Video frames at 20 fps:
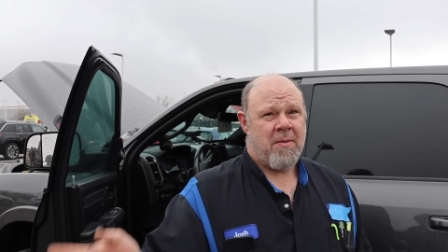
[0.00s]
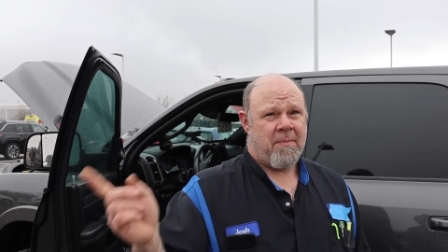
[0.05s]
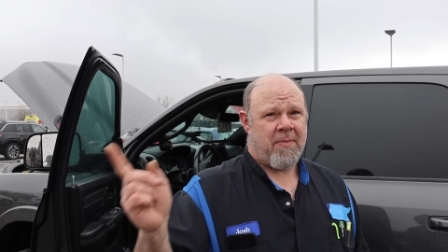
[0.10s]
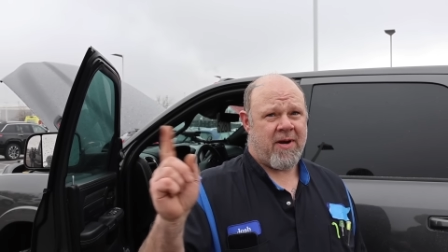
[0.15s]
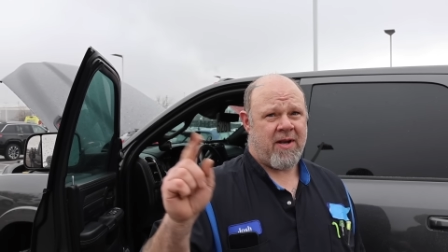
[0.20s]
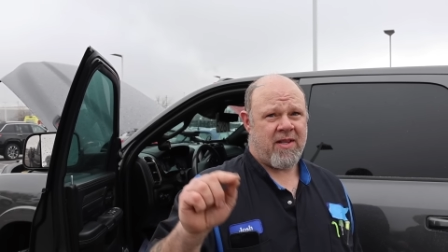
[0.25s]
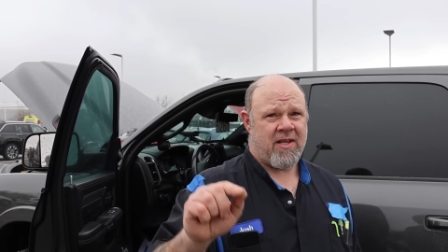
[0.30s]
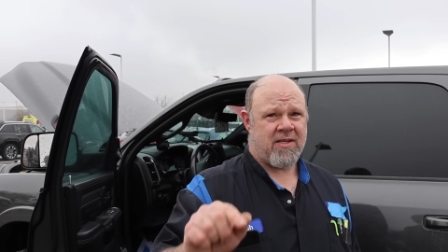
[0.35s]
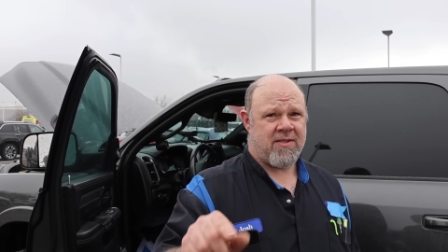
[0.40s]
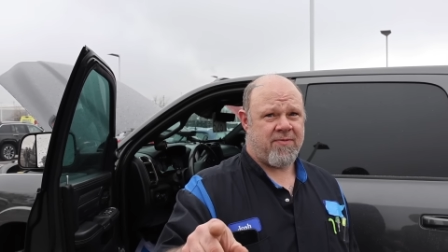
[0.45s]

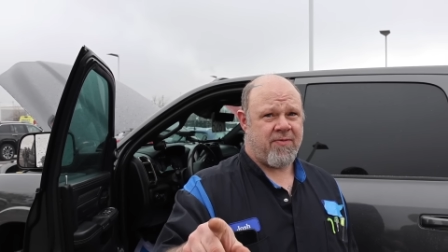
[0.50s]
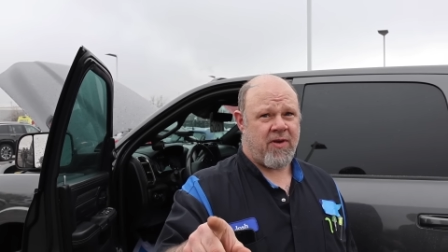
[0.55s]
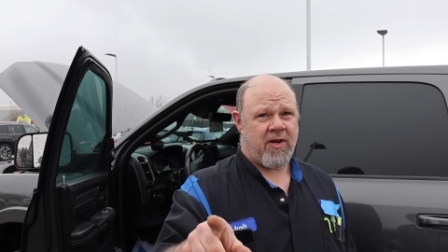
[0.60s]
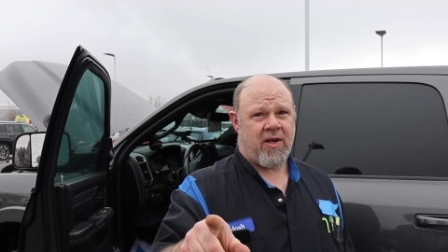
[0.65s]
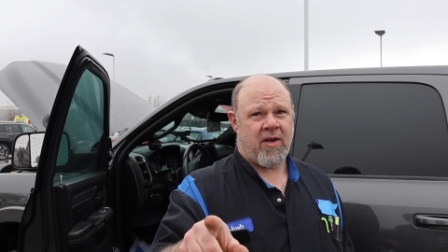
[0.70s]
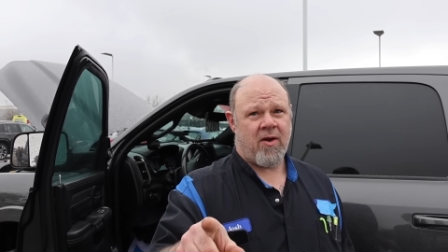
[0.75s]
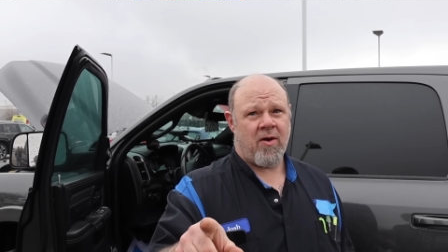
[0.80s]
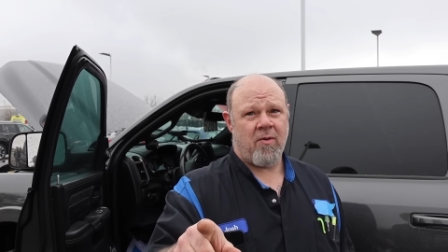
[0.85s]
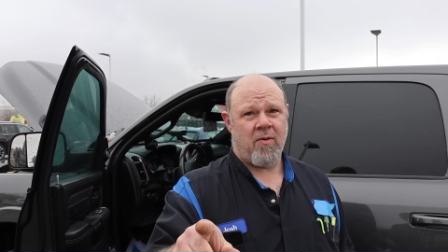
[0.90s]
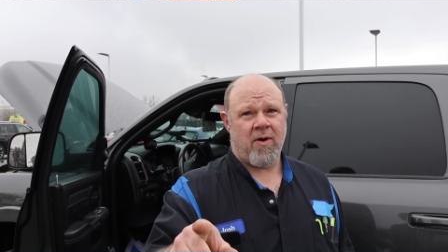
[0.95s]
But in this
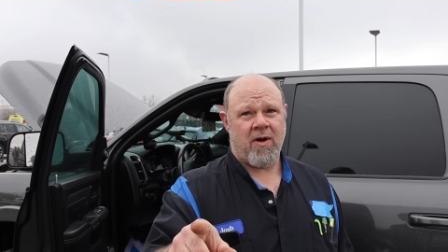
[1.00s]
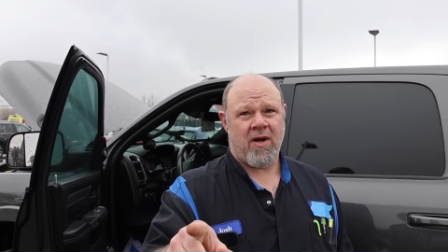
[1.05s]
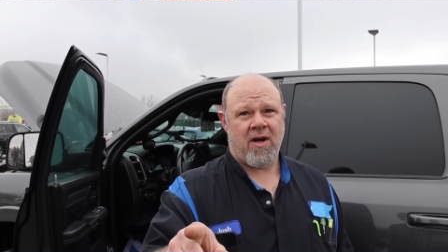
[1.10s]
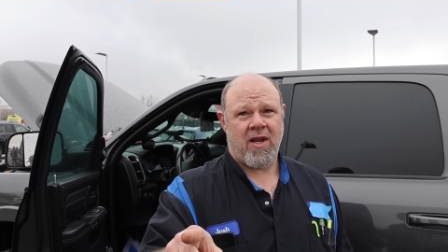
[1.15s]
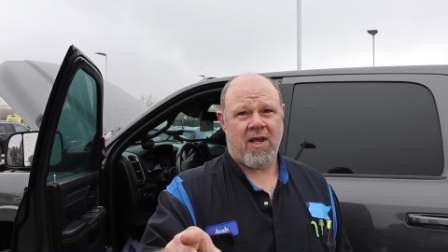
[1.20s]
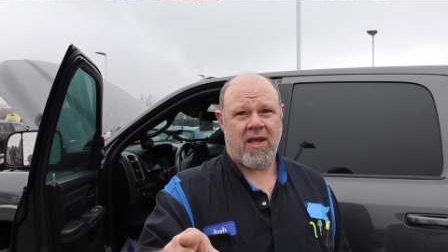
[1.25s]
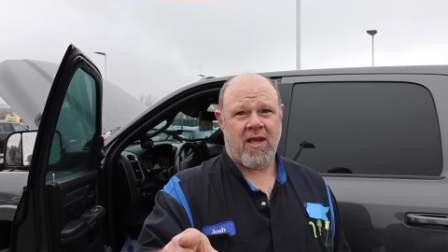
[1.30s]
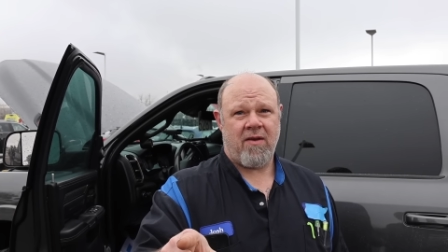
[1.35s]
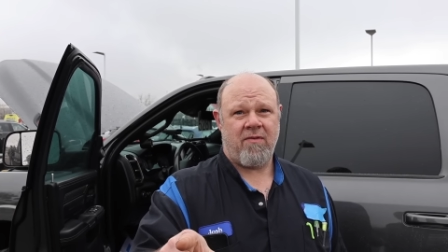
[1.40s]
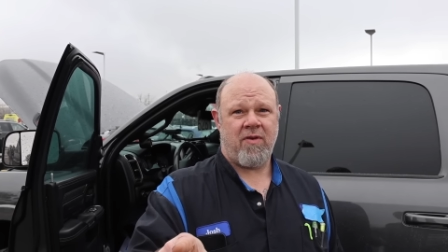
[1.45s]
video, we're
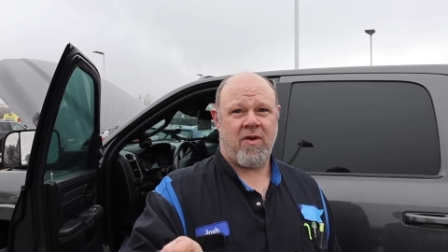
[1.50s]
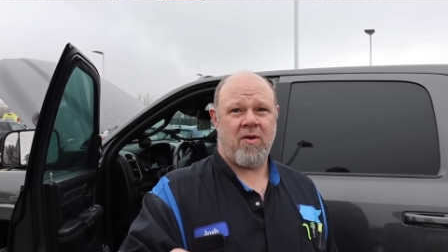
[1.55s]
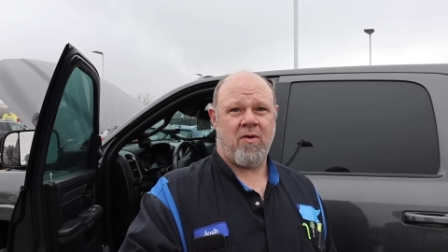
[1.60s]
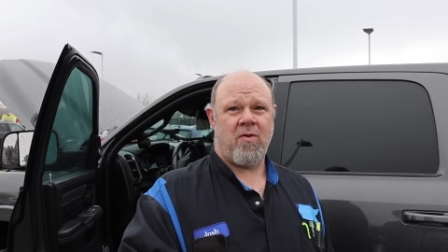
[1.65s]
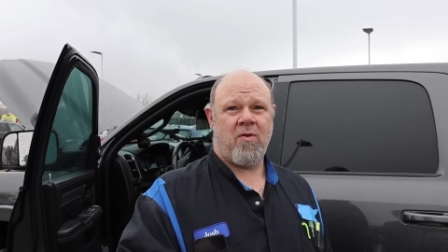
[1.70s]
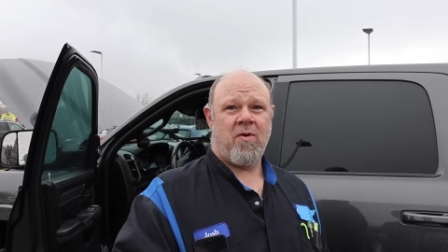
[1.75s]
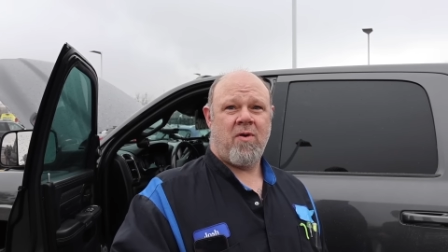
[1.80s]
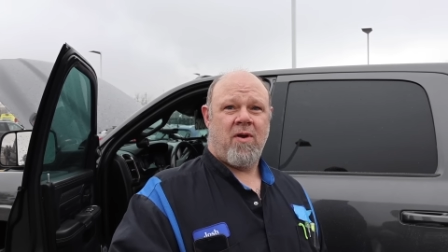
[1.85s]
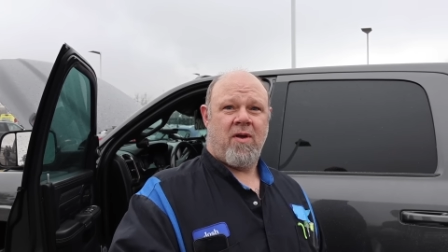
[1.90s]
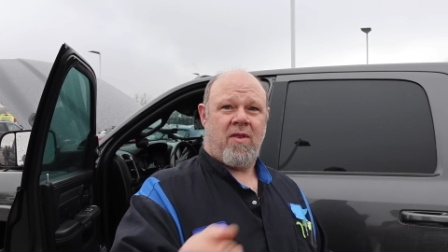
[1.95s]
going to give
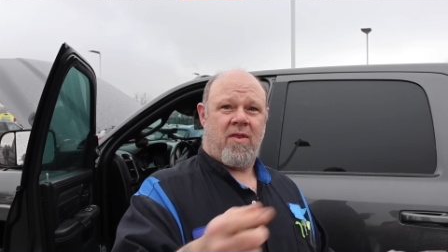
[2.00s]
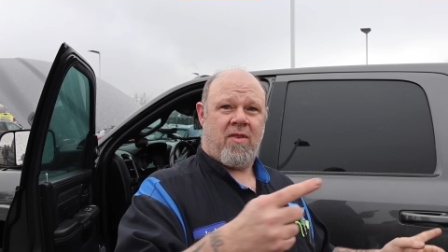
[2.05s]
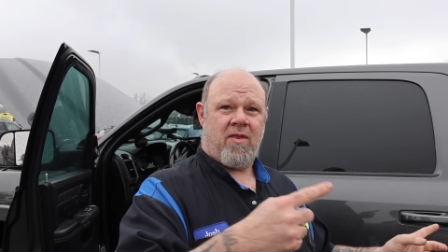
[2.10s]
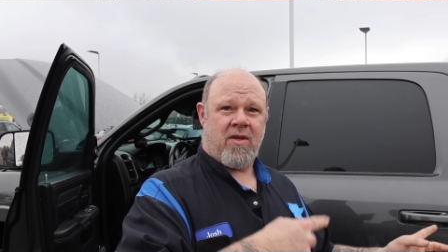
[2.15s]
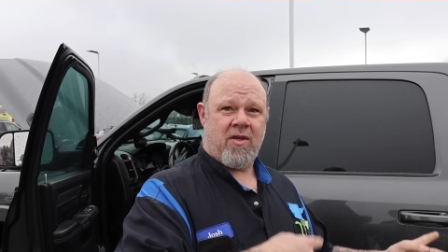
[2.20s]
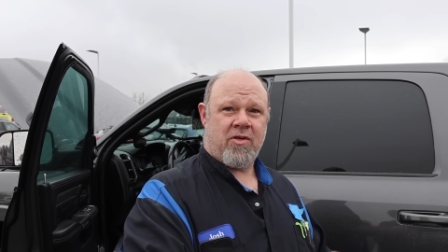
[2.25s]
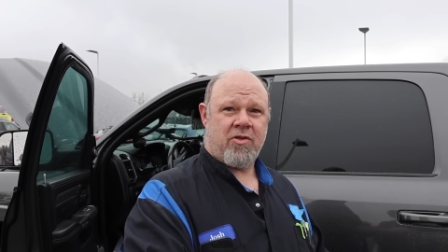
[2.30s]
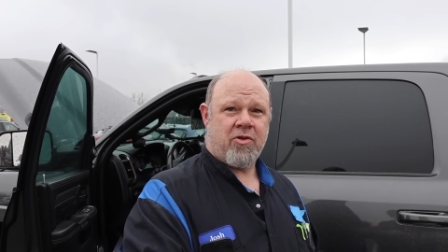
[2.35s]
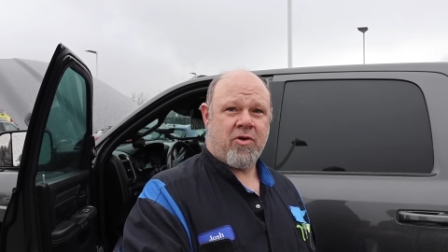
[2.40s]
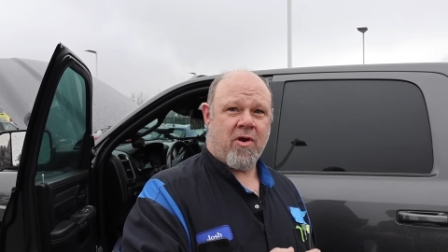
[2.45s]
you
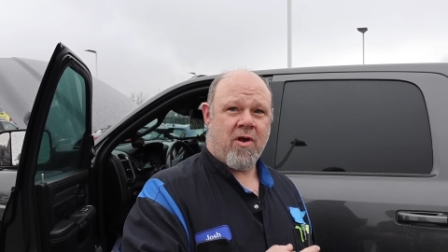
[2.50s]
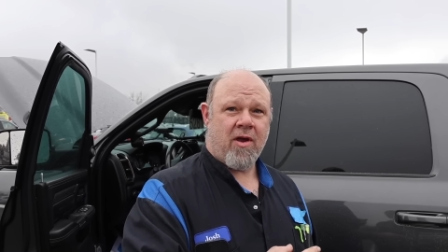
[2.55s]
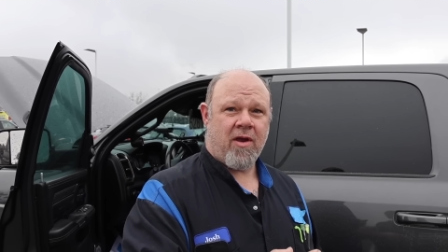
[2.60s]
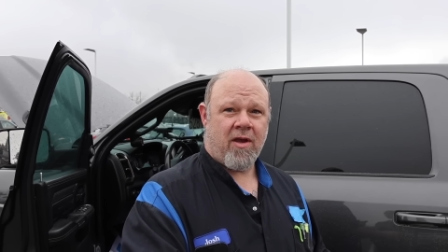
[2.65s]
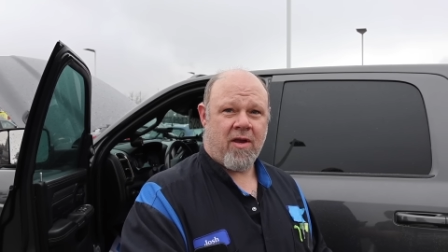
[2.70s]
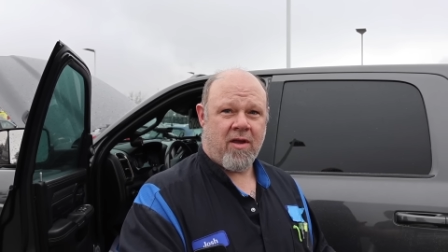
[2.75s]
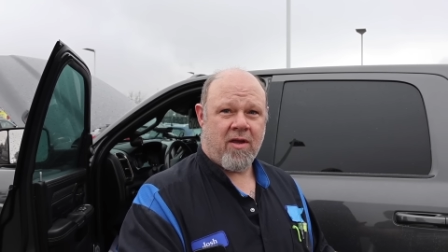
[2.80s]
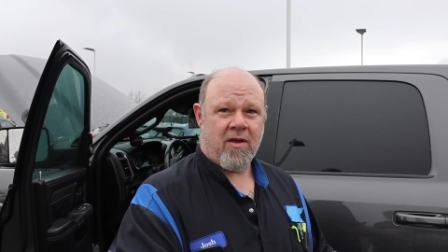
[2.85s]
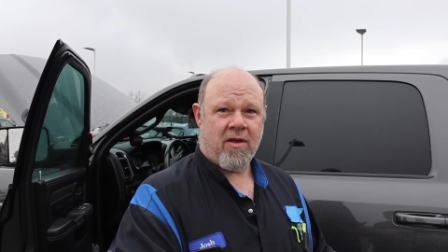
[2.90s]
this truck,